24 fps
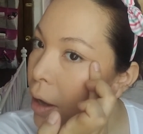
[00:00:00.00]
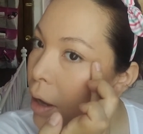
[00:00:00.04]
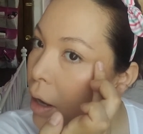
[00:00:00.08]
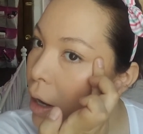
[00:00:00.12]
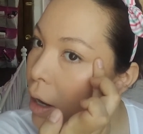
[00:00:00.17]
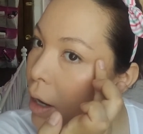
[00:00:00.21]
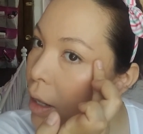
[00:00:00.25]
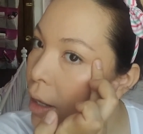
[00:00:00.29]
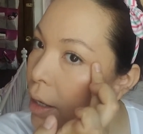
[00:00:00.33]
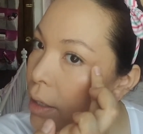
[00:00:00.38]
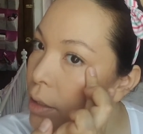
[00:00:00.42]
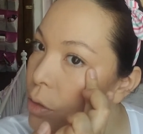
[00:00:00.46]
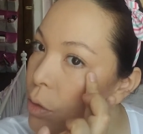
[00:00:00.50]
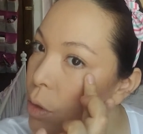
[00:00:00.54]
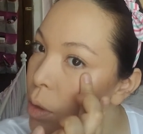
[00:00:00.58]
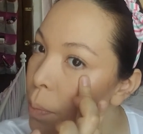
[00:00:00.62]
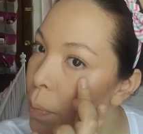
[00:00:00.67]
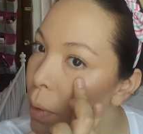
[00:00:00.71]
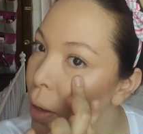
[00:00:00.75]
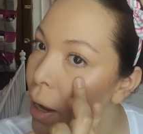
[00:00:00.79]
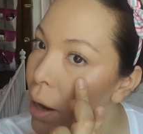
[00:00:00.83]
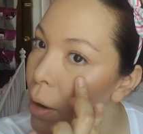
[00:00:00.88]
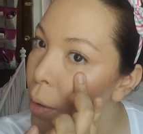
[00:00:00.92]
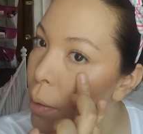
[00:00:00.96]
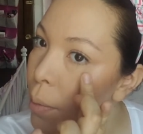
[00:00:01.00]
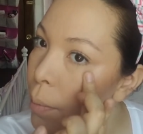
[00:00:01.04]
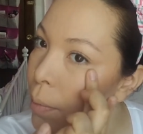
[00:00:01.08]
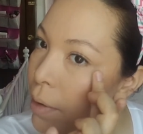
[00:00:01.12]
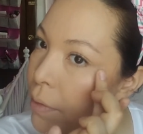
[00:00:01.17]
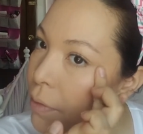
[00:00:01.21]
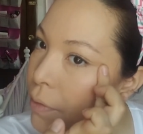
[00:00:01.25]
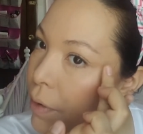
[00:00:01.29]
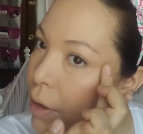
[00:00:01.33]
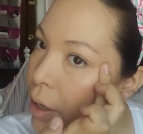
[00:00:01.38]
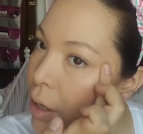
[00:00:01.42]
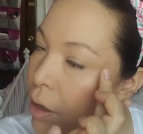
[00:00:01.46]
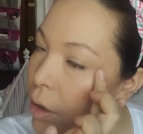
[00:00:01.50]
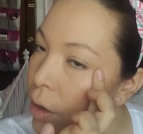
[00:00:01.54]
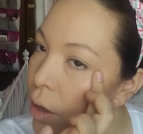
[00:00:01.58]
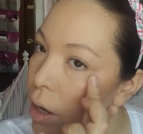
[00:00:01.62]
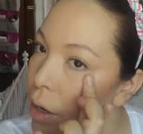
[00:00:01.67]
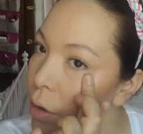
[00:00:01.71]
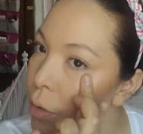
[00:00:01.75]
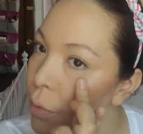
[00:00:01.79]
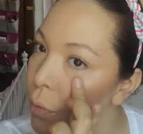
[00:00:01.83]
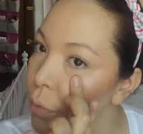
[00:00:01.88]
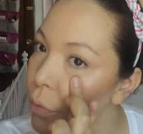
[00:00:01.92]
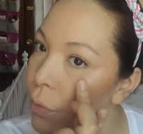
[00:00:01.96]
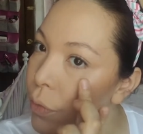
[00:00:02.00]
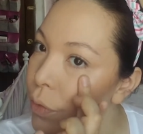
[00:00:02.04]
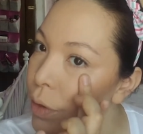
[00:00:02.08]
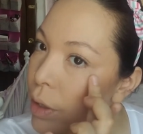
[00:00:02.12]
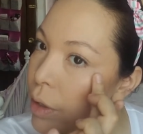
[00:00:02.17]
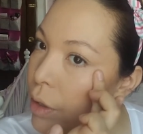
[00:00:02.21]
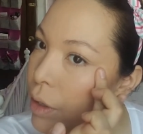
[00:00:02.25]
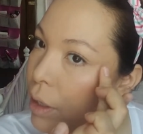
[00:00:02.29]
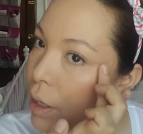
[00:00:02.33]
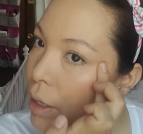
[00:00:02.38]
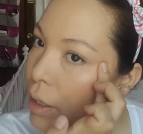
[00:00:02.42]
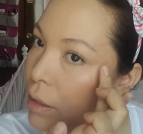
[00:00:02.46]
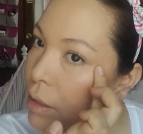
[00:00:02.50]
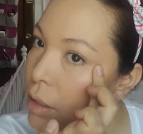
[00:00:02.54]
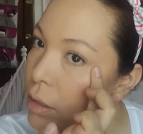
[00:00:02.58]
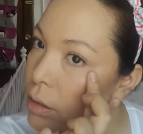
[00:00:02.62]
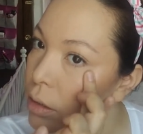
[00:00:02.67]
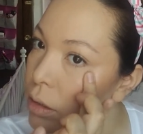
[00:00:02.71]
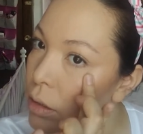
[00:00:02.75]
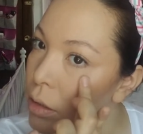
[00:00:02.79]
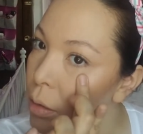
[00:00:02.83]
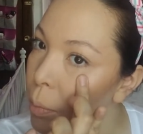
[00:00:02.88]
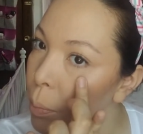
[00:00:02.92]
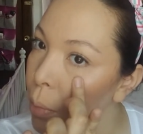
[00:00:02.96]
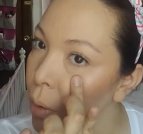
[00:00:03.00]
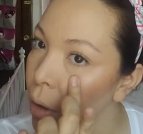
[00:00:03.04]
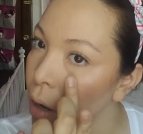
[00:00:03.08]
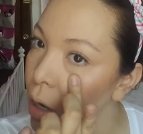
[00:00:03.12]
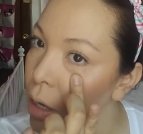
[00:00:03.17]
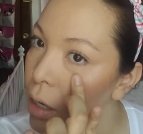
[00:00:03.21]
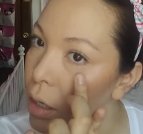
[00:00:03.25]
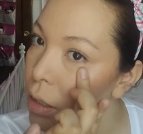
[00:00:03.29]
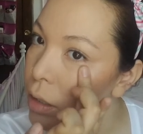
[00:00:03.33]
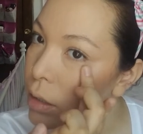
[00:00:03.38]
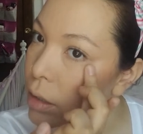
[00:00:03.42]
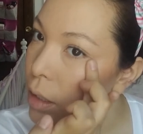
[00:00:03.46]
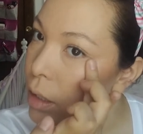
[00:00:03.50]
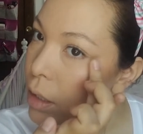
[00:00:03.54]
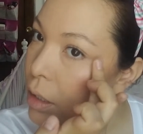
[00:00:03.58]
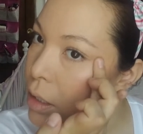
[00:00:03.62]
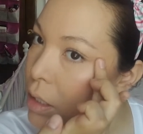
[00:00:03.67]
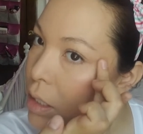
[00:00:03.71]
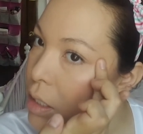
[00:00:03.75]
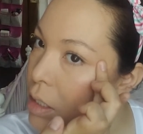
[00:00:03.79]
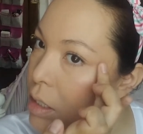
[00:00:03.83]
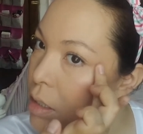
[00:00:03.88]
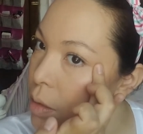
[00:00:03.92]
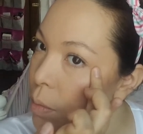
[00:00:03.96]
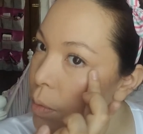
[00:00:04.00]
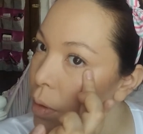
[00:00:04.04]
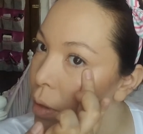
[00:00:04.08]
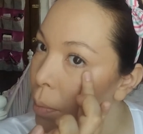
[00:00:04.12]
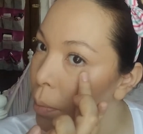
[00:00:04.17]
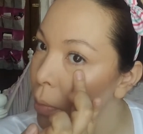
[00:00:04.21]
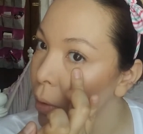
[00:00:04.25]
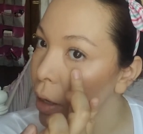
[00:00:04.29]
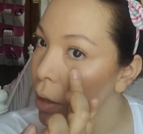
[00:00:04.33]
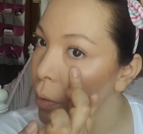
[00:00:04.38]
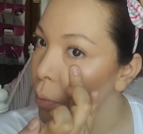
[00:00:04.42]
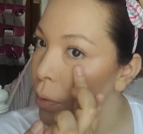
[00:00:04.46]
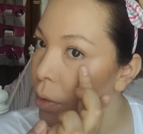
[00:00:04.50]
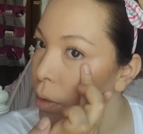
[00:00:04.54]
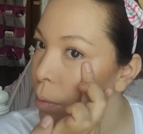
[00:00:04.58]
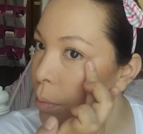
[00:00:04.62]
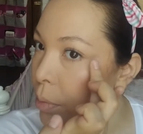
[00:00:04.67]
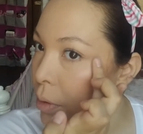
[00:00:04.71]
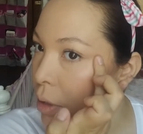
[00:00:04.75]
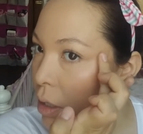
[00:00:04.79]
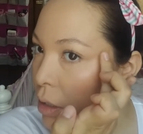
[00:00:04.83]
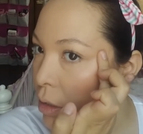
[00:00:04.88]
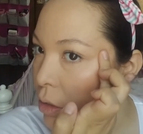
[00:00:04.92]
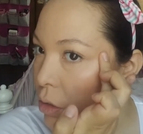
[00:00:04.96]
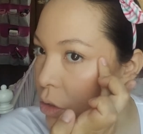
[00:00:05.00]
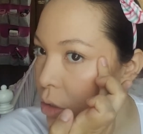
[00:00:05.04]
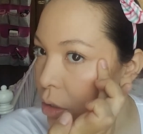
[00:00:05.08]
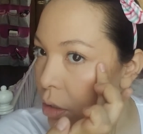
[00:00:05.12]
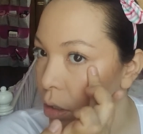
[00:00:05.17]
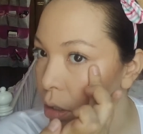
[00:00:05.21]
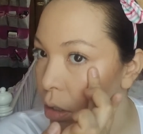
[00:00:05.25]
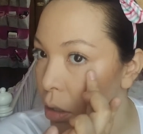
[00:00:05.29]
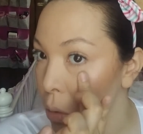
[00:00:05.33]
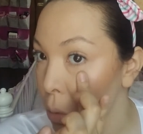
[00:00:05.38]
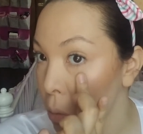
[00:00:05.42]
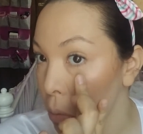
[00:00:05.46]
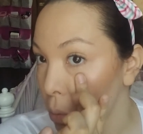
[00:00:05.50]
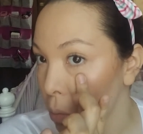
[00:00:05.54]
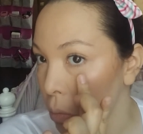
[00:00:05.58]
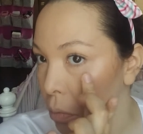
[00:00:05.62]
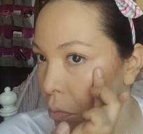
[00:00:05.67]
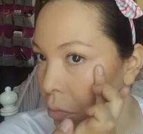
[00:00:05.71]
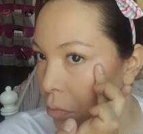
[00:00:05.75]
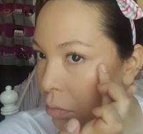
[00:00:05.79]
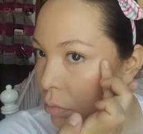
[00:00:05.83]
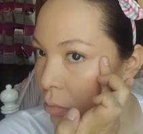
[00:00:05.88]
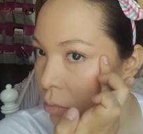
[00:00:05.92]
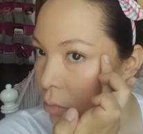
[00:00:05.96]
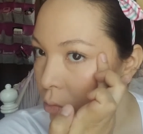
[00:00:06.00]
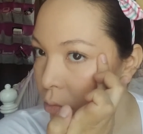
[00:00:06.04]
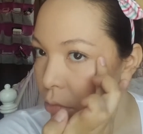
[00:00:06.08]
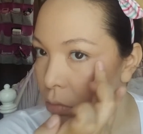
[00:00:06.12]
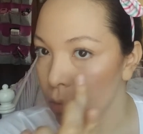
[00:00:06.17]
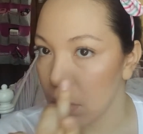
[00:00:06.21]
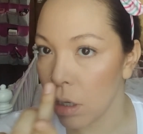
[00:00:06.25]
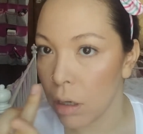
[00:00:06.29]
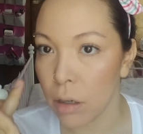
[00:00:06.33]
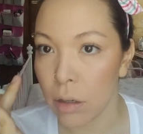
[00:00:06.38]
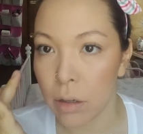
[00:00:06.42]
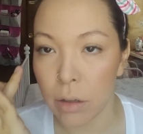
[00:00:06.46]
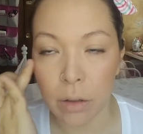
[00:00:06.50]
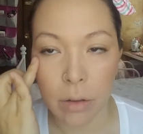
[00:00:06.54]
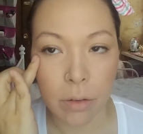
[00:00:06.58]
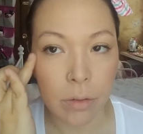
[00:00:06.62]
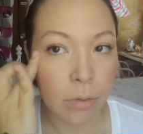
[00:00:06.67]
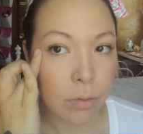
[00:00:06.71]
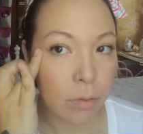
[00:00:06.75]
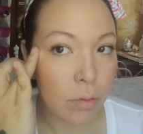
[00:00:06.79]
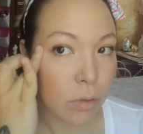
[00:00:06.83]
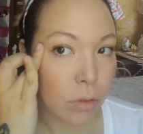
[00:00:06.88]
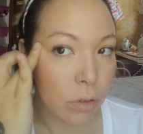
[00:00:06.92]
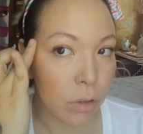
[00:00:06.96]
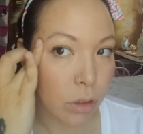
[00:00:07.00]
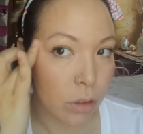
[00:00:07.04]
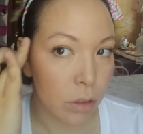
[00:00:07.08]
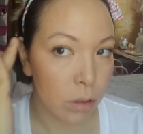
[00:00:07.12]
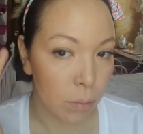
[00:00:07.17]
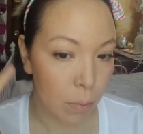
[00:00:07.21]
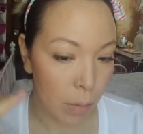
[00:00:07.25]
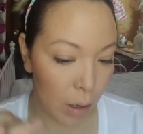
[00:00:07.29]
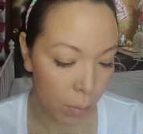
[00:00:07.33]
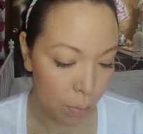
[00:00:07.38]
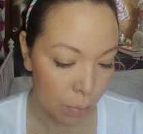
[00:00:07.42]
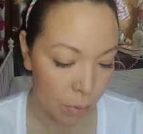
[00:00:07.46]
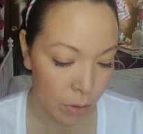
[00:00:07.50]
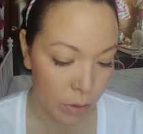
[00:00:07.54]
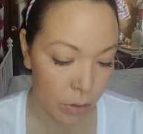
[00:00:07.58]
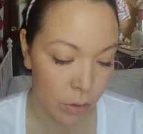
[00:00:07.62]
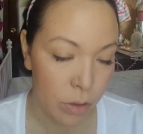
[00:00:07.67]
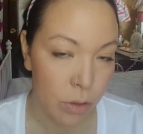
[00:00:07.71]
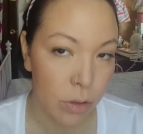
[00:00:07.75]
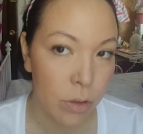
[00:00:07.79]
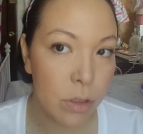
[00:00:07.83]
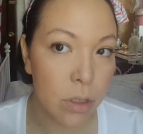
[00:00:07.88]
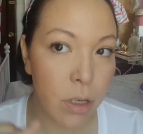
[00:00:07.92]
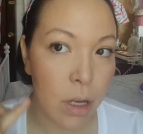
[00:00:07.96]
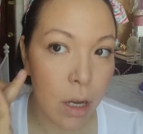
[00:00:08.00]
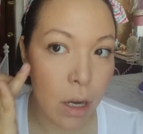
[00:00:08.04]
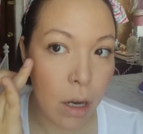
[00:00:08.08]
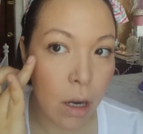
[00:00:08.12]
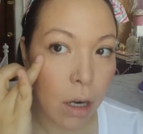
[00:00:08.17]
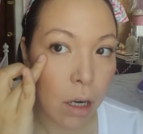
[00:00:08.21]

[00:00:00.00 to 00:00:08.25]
And I like to apply it with my finger. I don't feel like this is a product that needs to be applied with a brush. I don't know. It's just my personal take